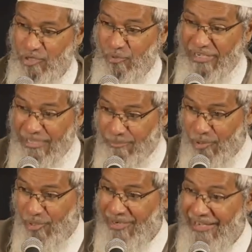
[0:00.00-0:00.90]
to
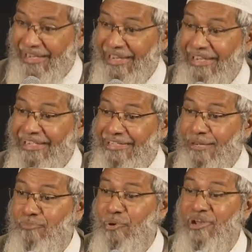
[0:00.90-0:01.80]
Interpol,
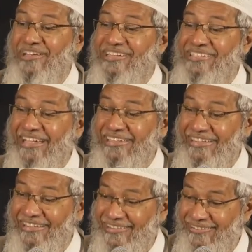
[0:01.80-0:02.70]
Interpol rejected
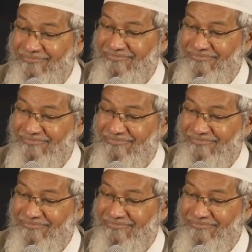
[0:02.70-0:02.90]
it